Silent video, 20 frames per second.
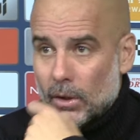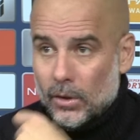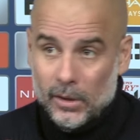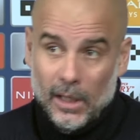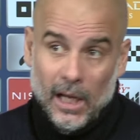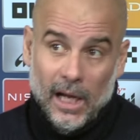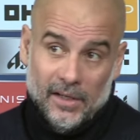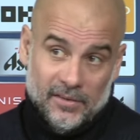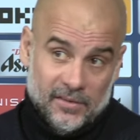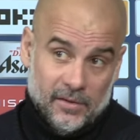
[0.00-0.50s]

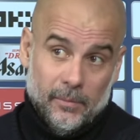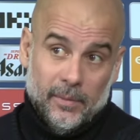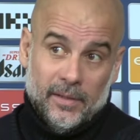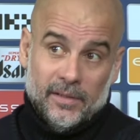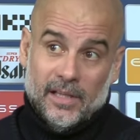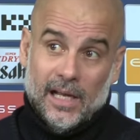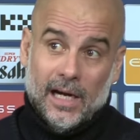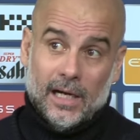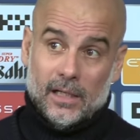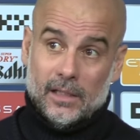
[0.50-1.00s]
Yeah, he's the main
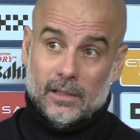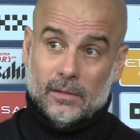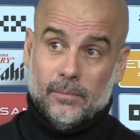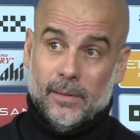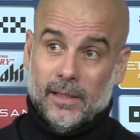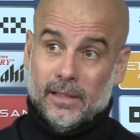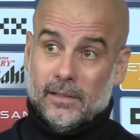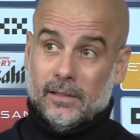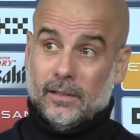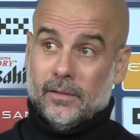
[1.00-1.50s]
target,
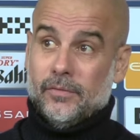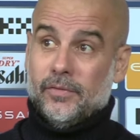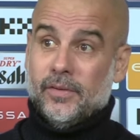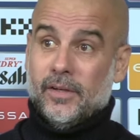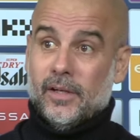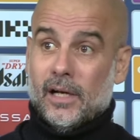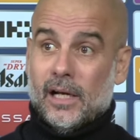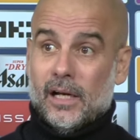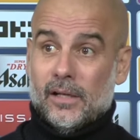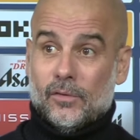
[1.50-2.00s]
but
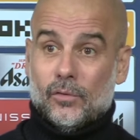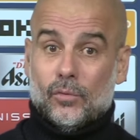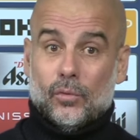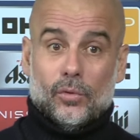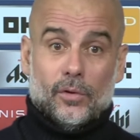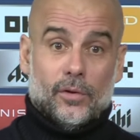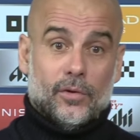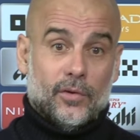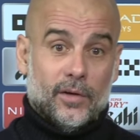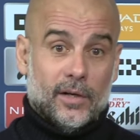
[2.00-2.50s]
Phil had two
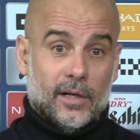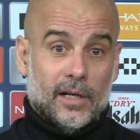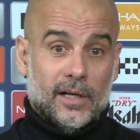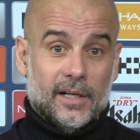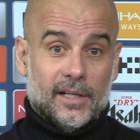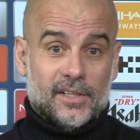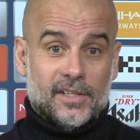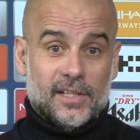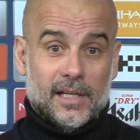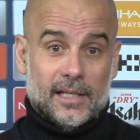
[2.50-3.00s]
or three
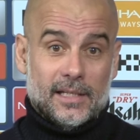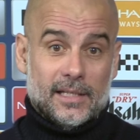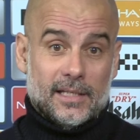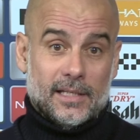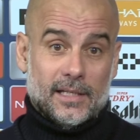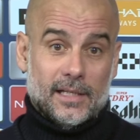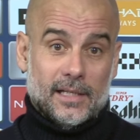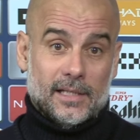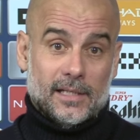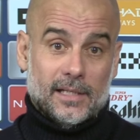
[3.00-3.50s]
clear
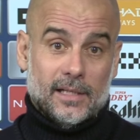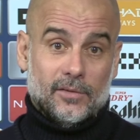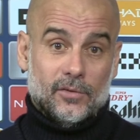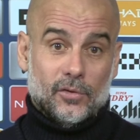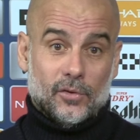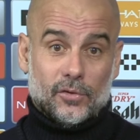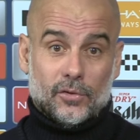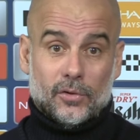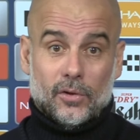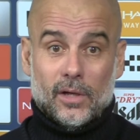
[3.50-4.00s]
chances, and
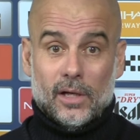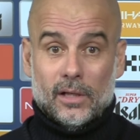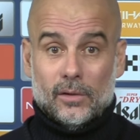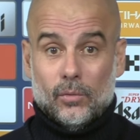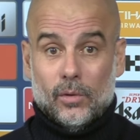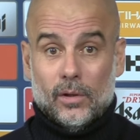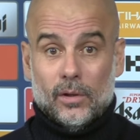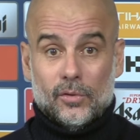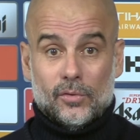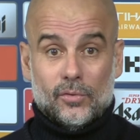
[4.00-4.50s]
Josko had
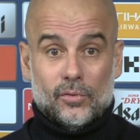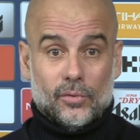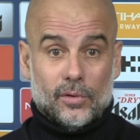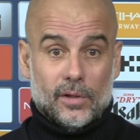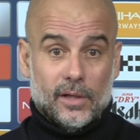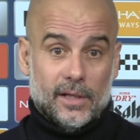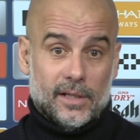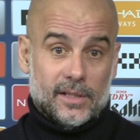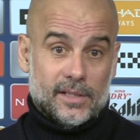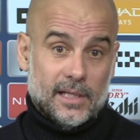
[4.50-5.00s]
one or two
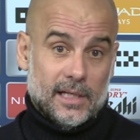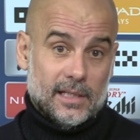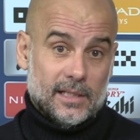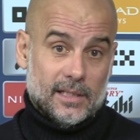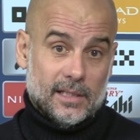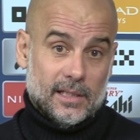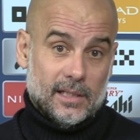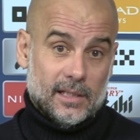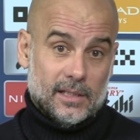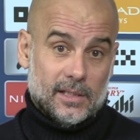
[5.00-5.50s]
clear
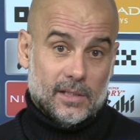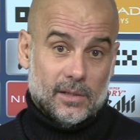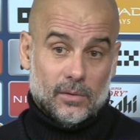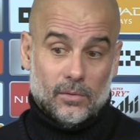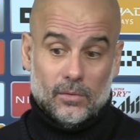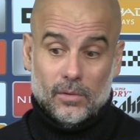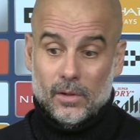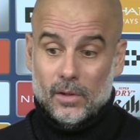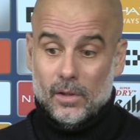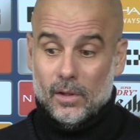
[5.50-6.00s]
chances. So
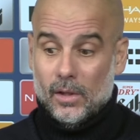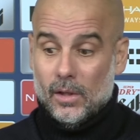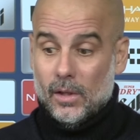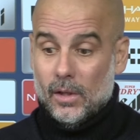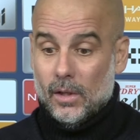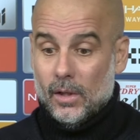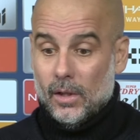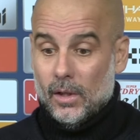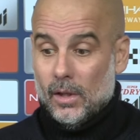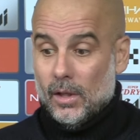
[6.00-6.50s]

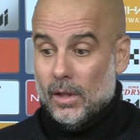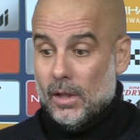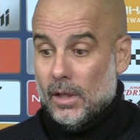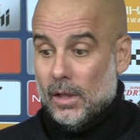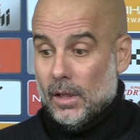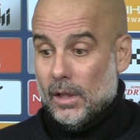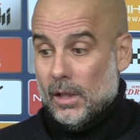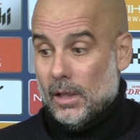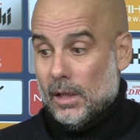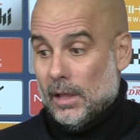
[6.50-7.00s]

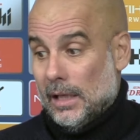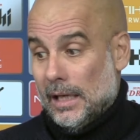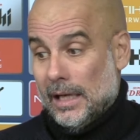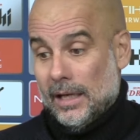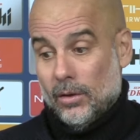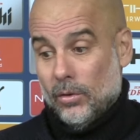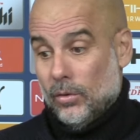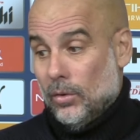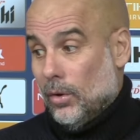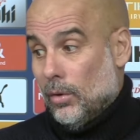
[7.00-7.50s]
I
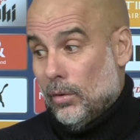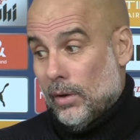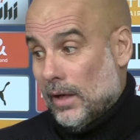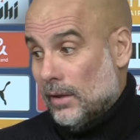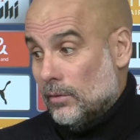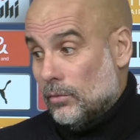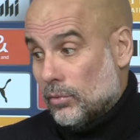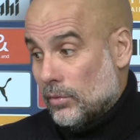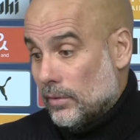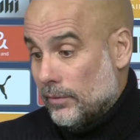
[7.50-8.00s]
don't know, I
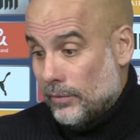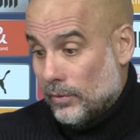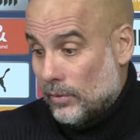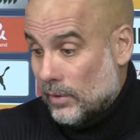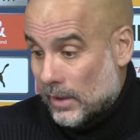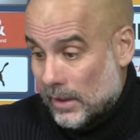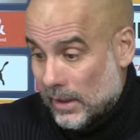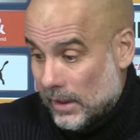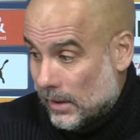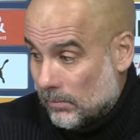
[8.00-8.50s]
had to review the
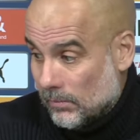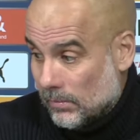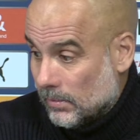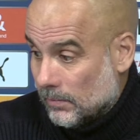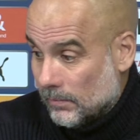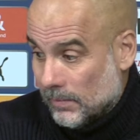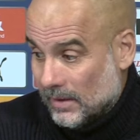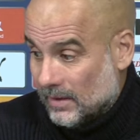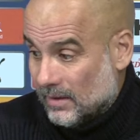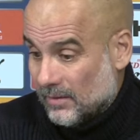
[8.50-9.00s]
game,
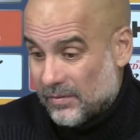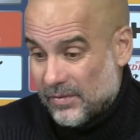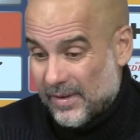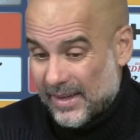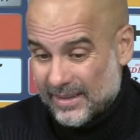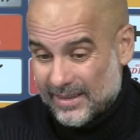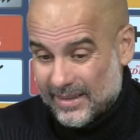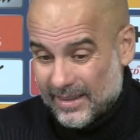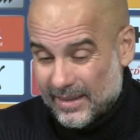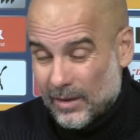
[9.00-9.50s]
but the
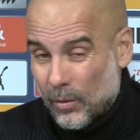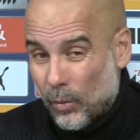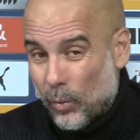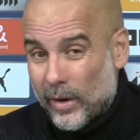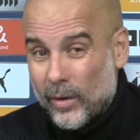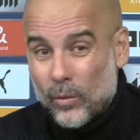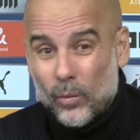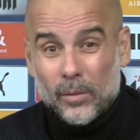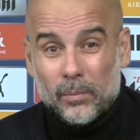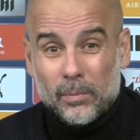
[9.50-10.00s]
fact that the
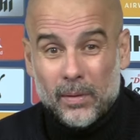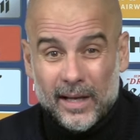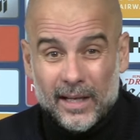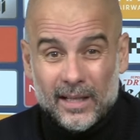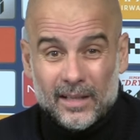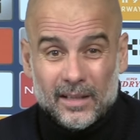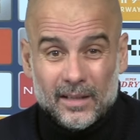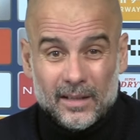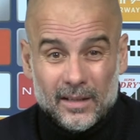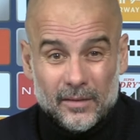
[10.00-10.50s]
way we
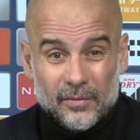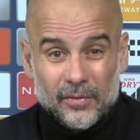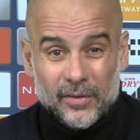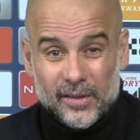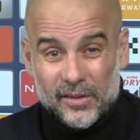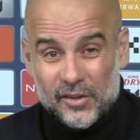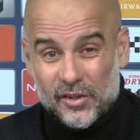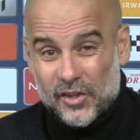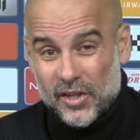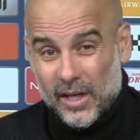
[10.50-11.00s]
played in
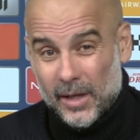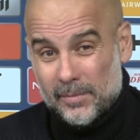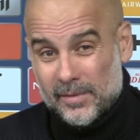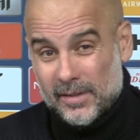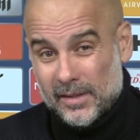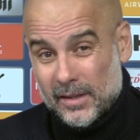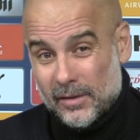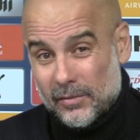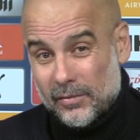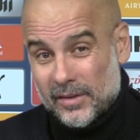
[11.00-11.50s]
different shapes
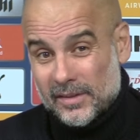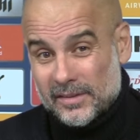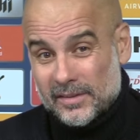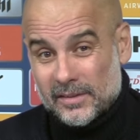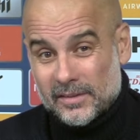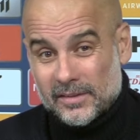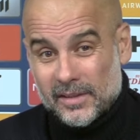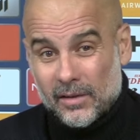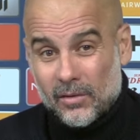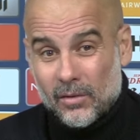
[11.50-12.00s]
in the first
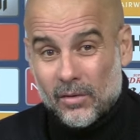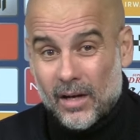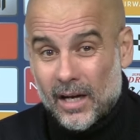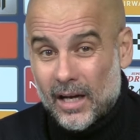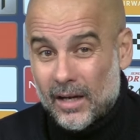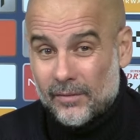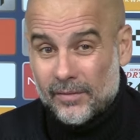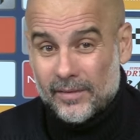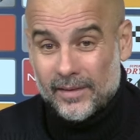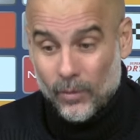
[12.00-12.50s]
or second
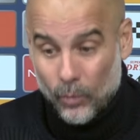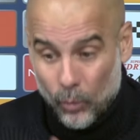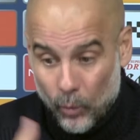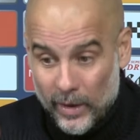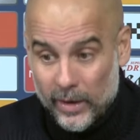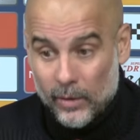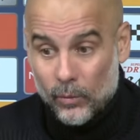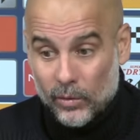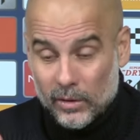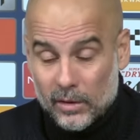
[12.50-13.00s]
half, the
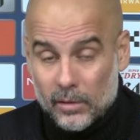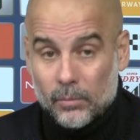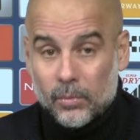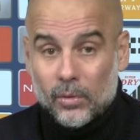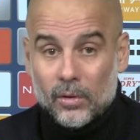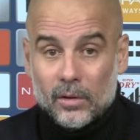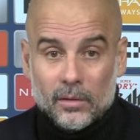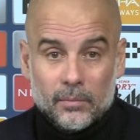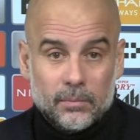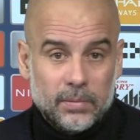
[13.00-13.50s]
way with the
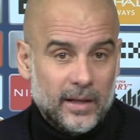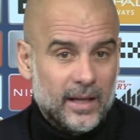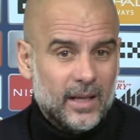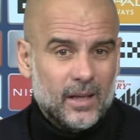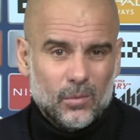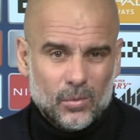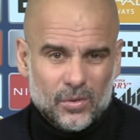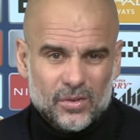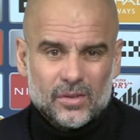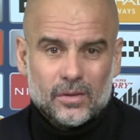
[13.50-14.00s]
ball we're
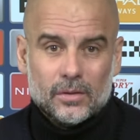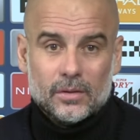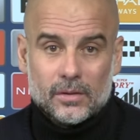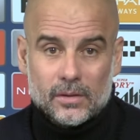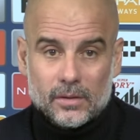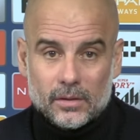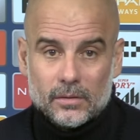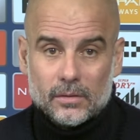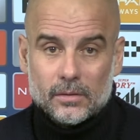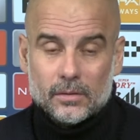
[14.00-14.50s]
playing was
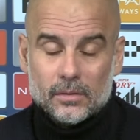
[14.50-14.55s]
good.